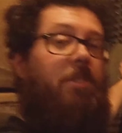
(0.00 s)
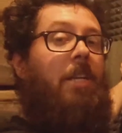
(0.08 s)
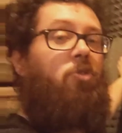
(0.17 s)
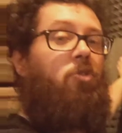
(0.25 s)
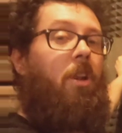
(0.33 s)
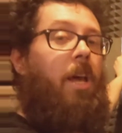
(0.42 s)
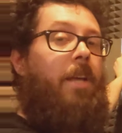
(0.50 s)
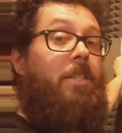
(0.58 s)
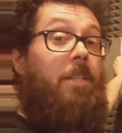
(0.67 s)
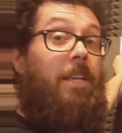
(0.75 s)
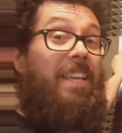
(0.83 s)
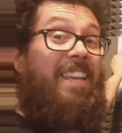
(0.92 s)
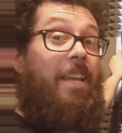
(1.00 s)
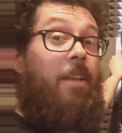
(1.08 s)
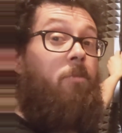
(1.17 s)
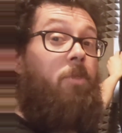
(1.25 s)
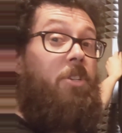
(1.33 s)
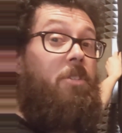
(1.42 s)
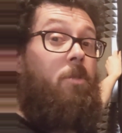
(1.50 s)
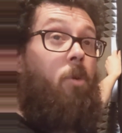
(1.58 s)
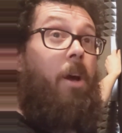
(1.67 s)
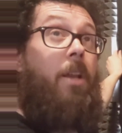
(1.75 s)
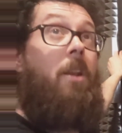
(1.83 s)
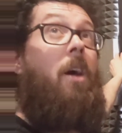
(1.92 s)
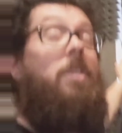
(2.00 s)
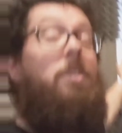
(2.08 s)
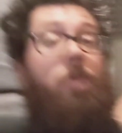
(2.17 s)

natural light to leak in, which is quite nice.